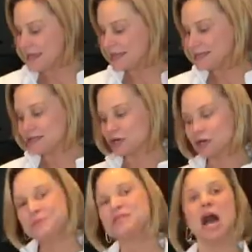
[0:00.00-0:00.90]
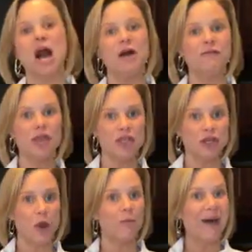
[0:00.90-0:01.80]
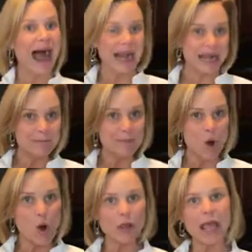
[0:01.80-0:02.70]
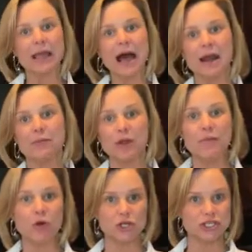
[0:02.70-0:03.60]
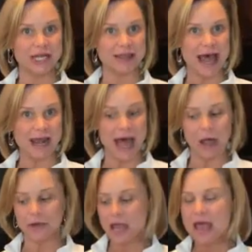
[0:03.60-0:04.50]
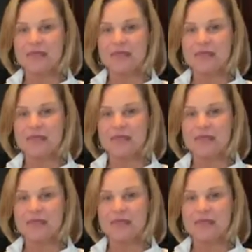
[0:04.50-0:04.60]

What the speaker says: in terms of, buying in bulk and kind of pre-portioning that out.